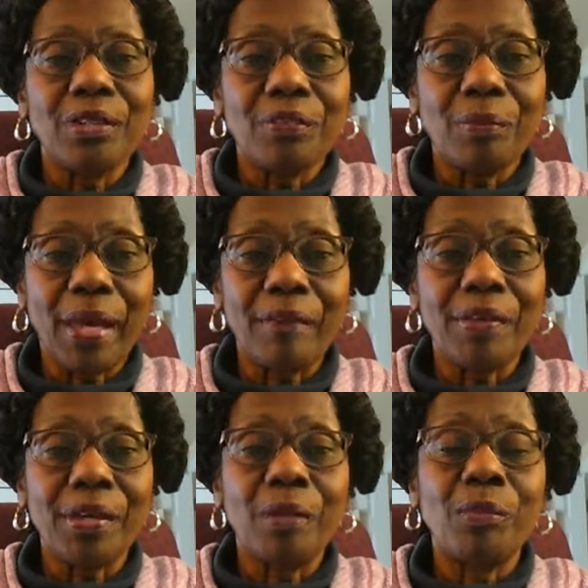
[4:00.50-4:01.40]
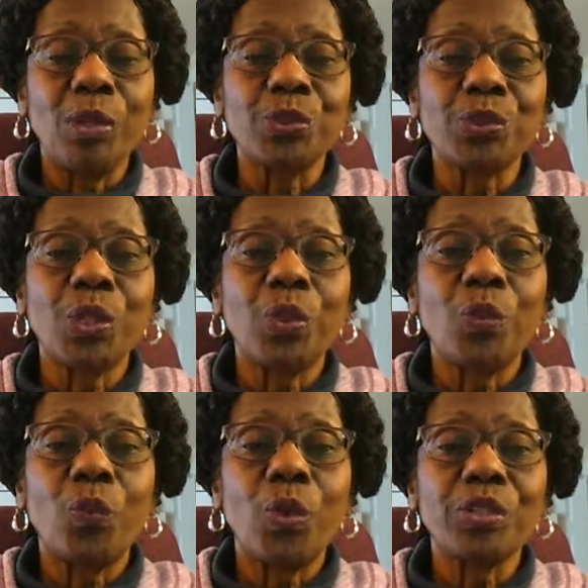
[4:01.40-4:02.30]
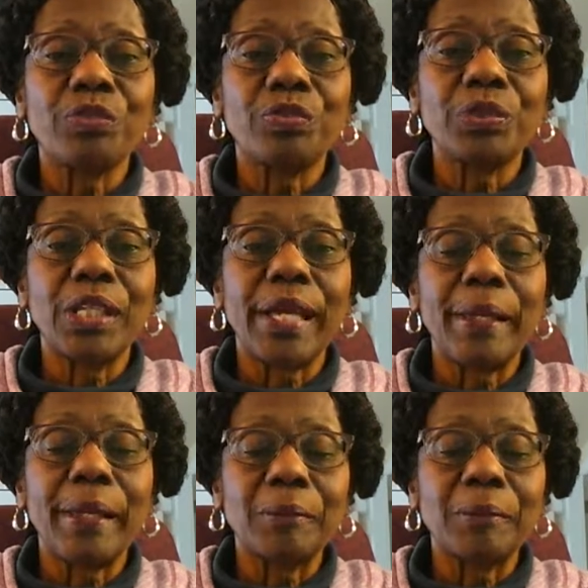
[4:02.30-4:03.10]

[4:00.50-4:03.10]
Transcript: from having a most wonderful day.